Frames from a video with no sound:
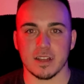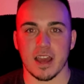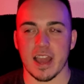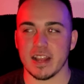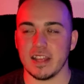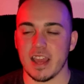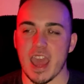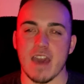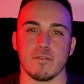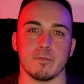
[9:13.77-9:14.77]
I can eat
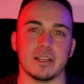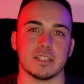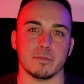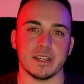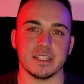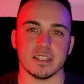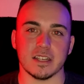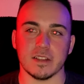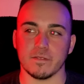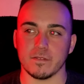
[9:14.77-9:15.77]
half a piece of pizza
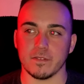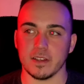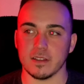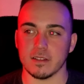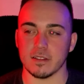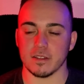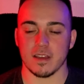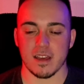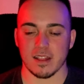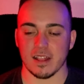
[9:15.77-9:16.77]
and feel
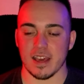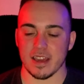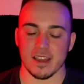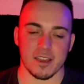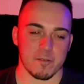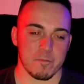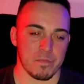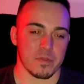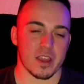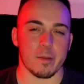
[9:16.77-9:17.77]
like
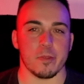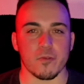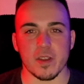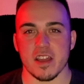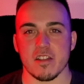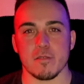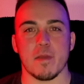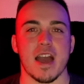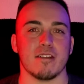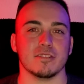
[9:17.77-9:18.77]
I'm 300
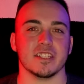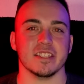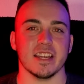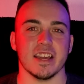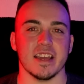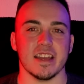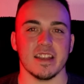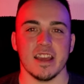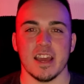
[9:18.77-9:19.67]
pounds again.